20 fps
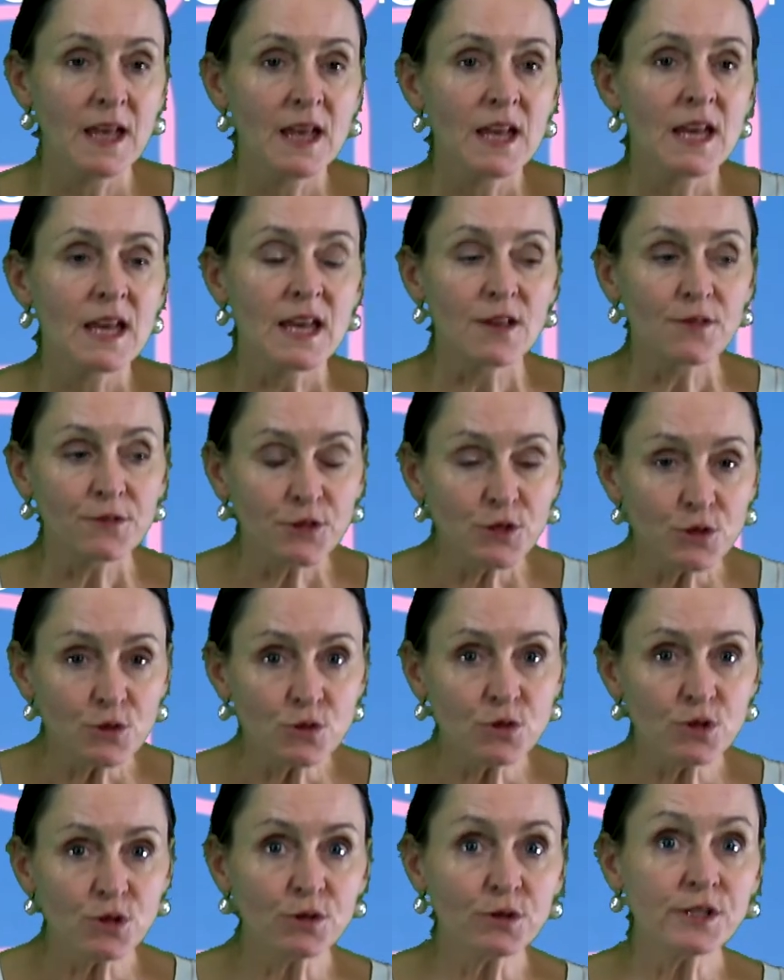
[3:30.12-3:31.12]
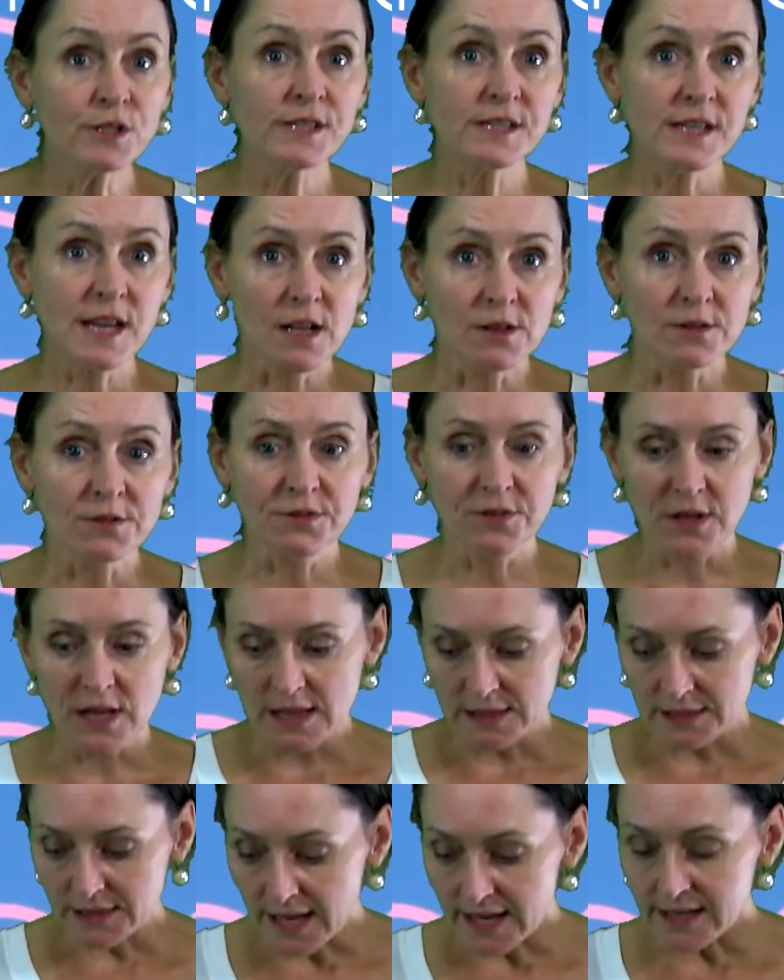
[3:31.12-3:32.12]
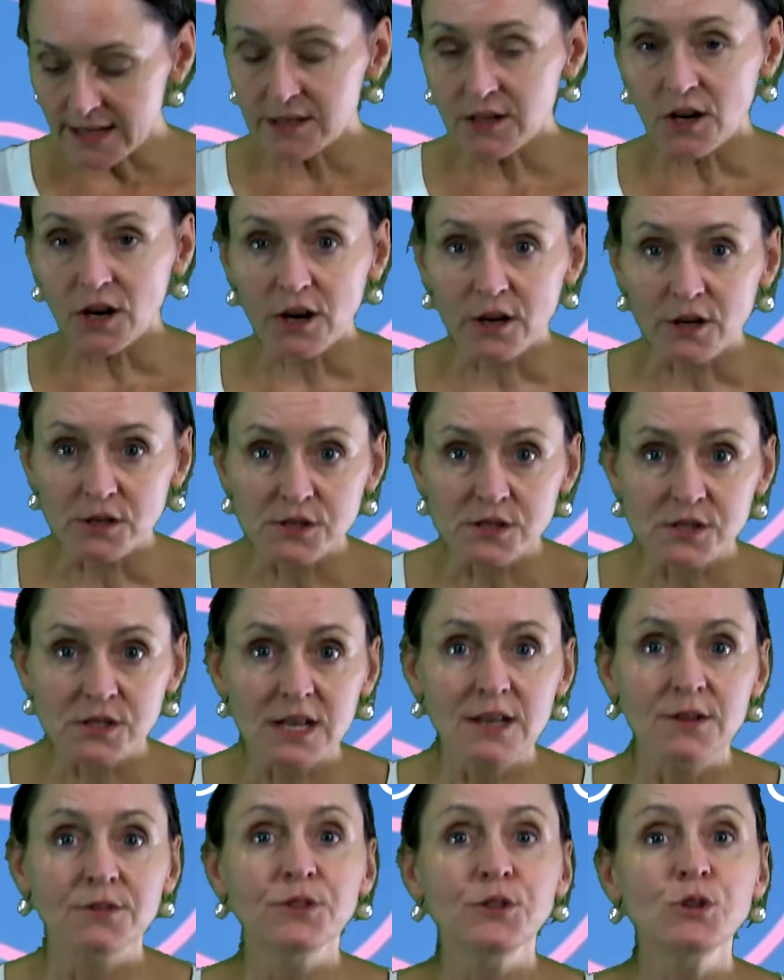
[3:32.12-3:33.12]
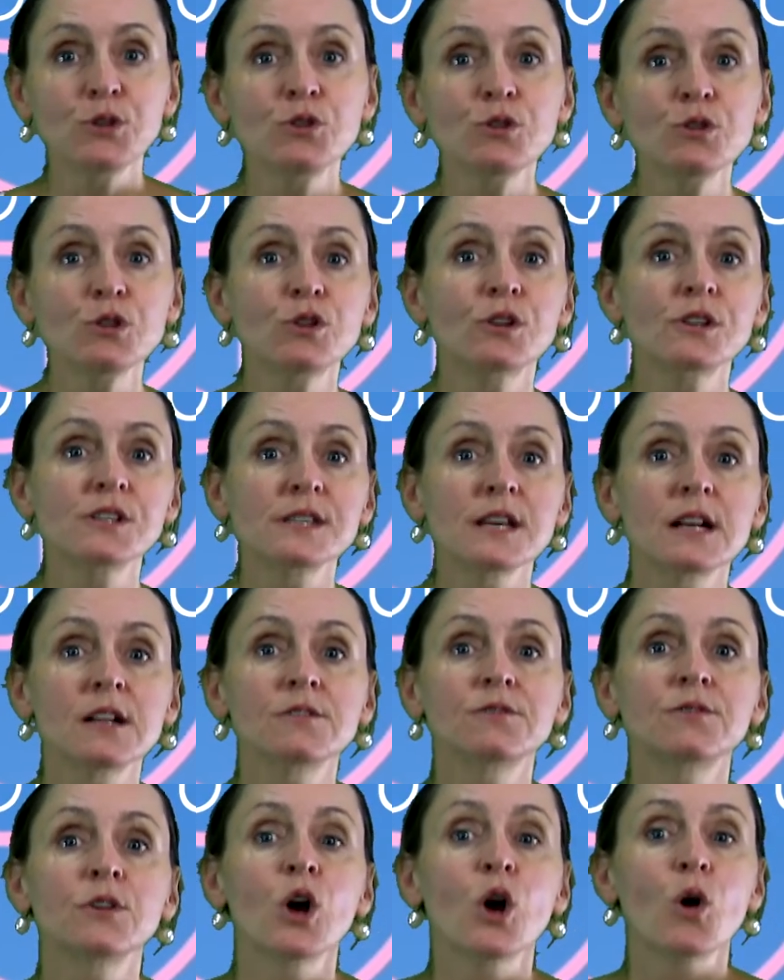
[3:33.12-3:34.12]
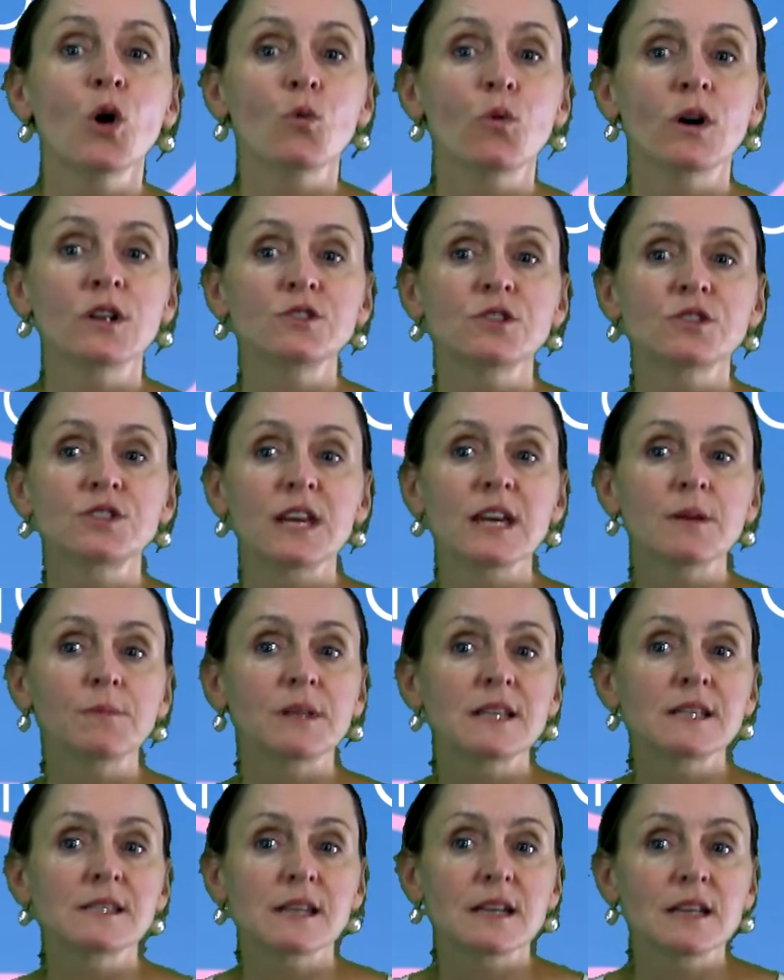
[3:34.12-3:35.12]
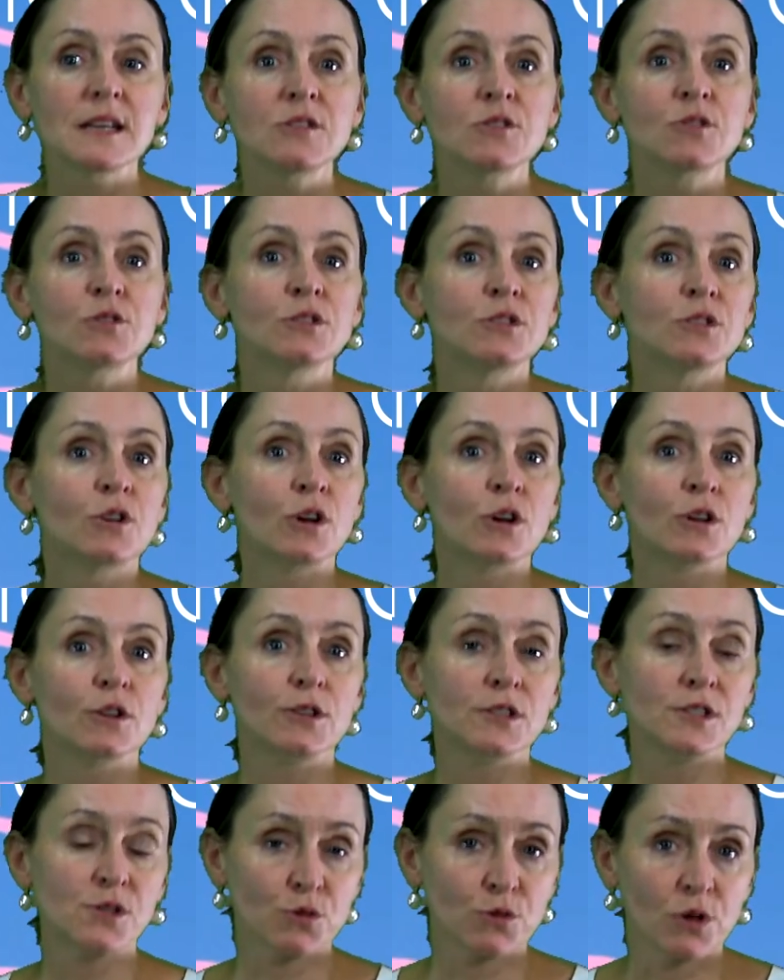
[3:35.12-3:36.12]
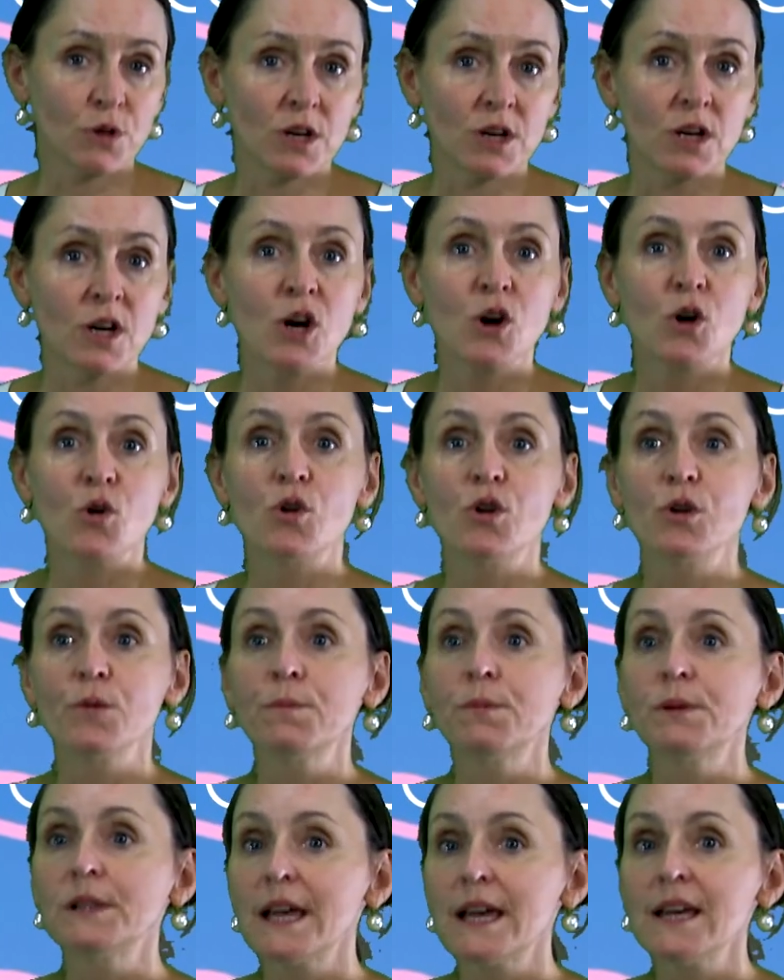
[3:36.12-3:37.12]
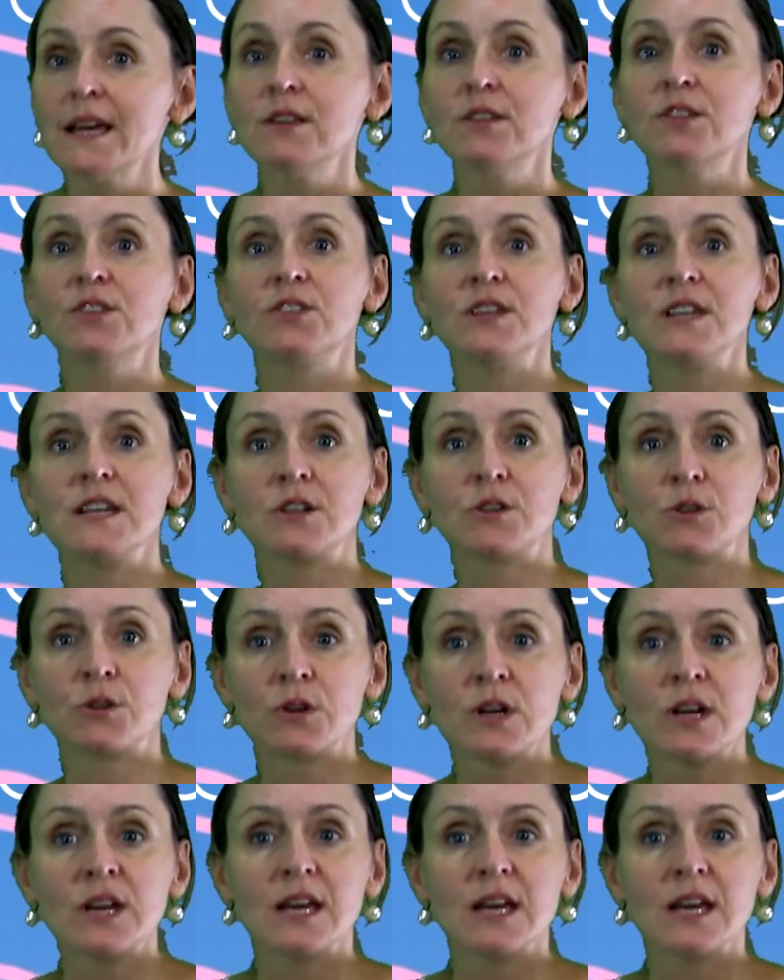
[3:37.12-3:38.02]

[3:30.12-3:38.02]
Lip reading: If you yourself like arts, if you yourself want to take place in an orchestra or play theater,